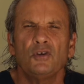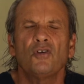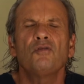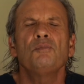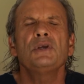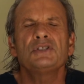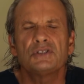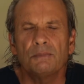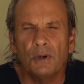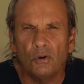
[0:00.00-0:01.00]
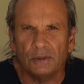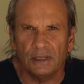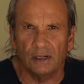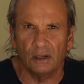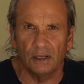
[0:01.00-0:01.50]
You'll missed the boat
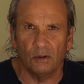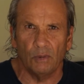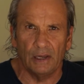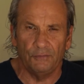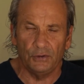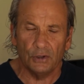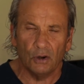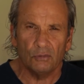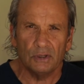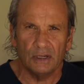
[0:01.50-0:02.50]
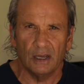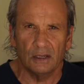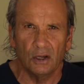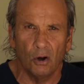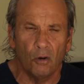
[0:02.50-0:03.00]
in a way. If you don't
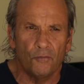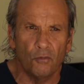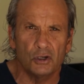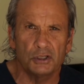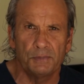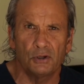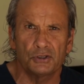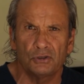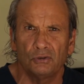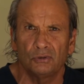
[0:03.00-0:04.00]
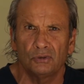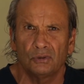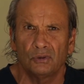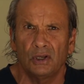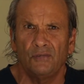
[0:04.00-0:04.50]
go for spiritual
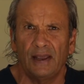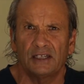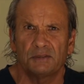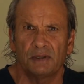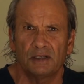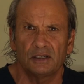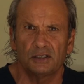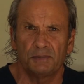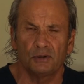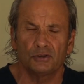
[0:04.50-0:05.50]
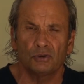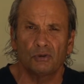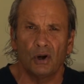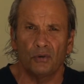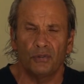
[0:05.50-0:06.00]
advancement, spiritual
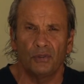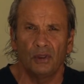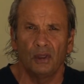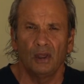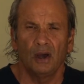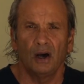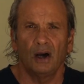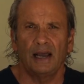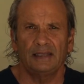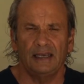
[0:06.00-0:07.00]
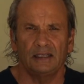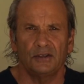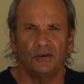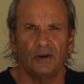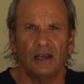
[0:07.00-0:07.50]
growth, at the end of
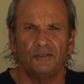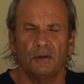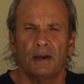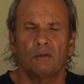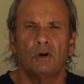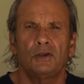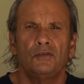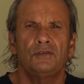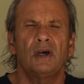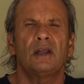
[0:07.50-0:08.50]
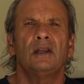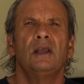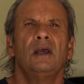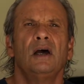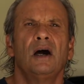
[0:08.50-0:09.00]
your life, no matter what you've done,
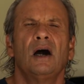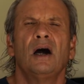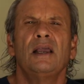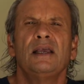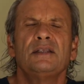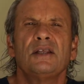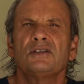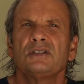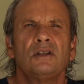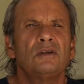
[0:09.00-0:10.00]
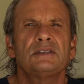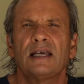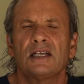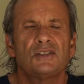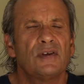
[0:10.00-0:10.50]
there's a little
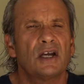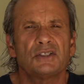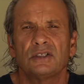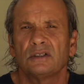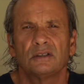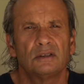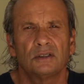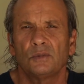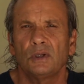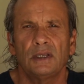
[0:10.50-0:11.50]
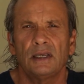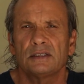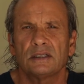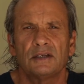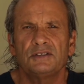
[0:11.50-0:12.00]
satisfaction. There really
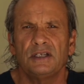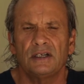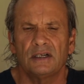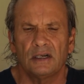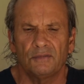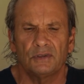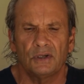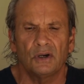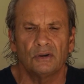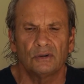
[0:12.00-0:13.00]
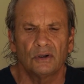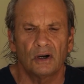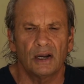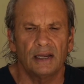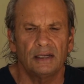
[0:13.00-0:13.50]
is. I've seen it enough to know. All
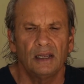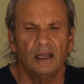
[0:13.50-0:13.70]
right?